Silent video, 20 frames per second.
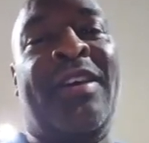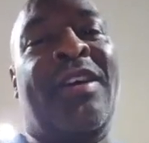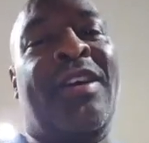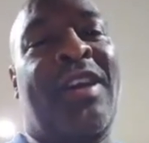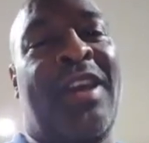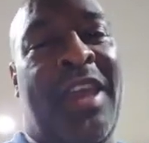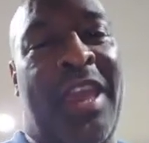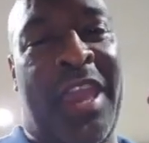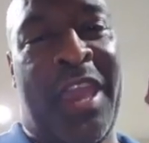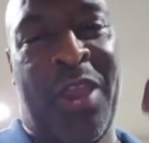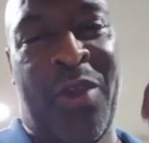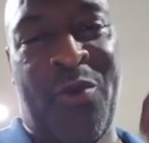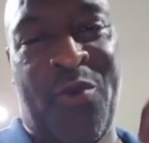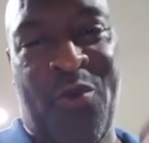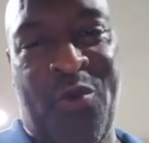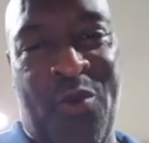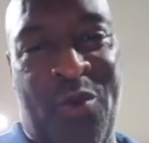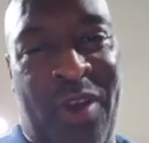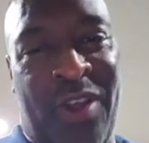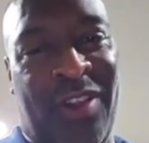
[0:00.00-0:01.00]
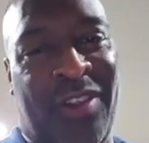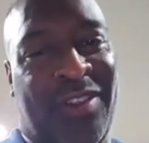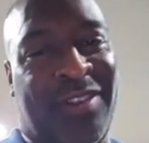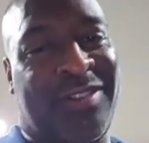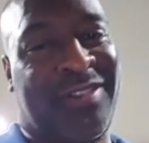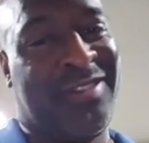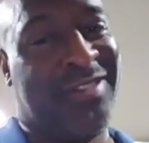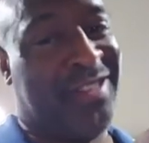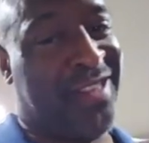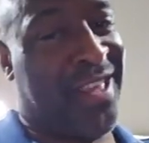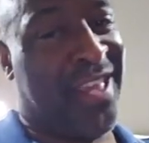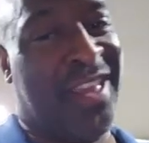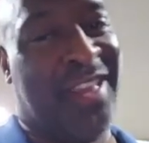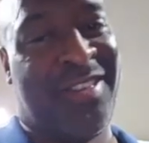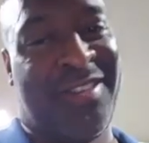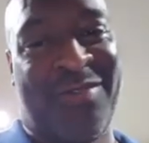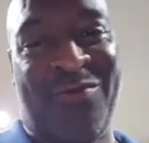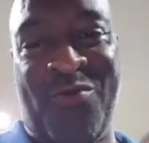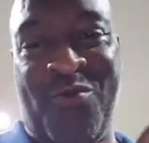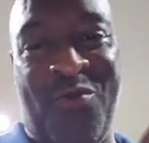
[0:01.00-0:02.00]
it will
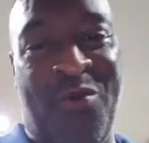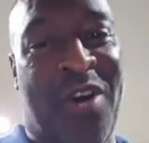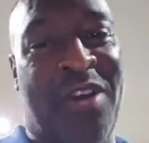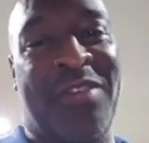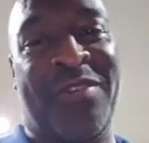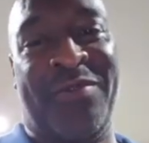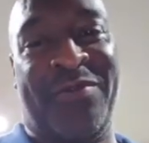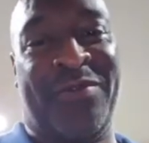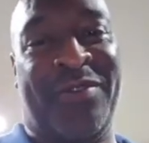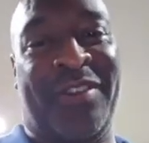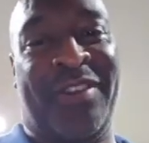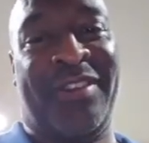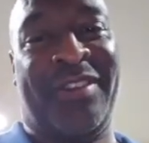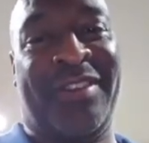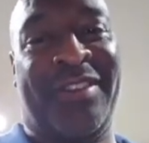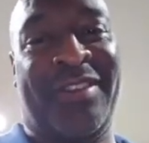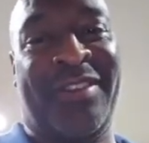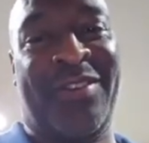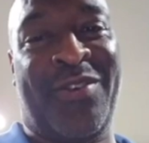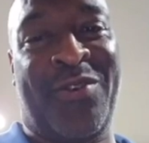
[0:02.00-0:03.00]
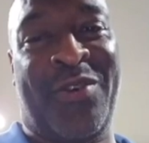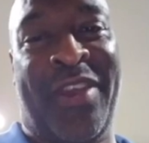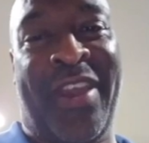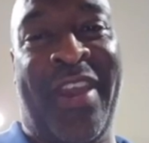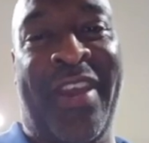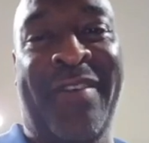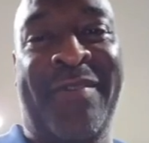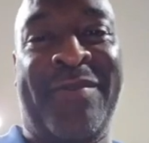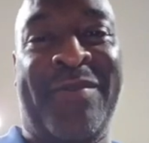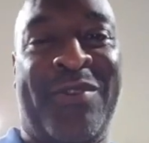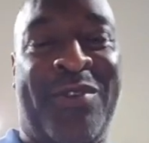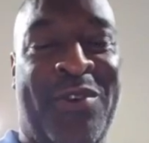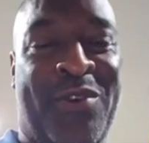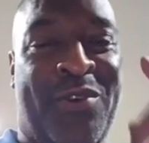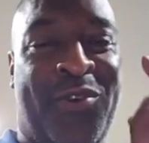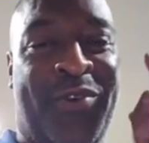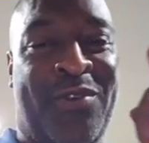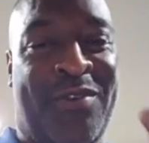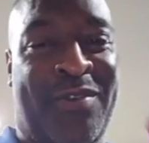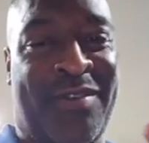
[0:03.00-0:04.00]
taste wonderful. Okay,
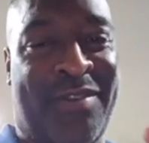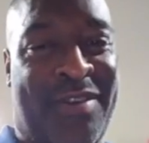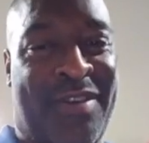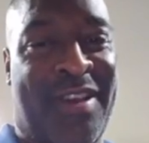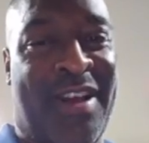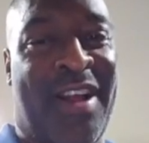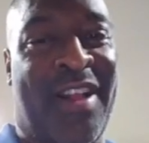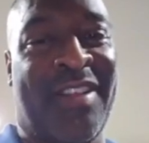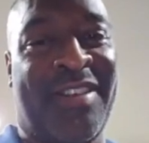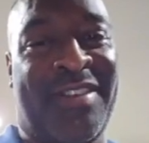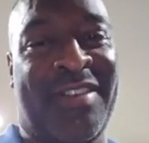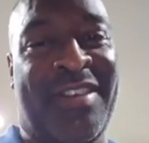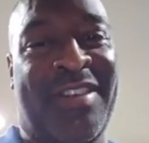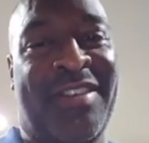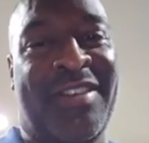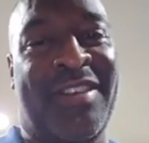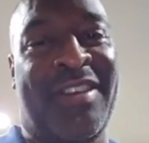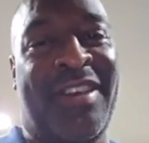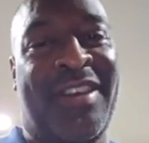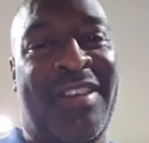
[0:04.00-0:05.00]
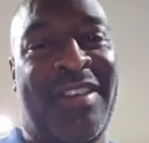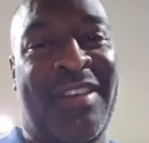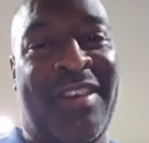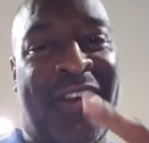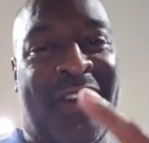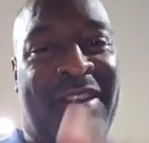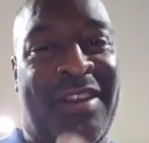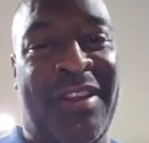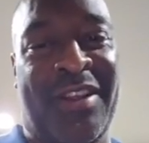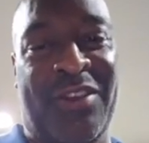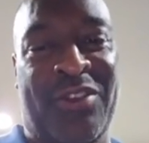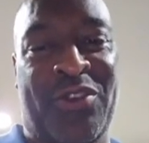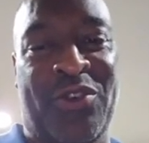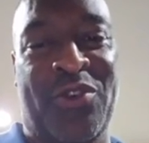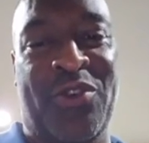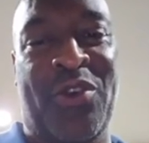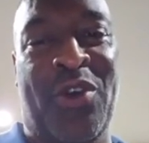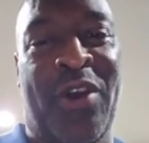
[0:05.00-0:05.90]
so I'll season it and I'll show you how it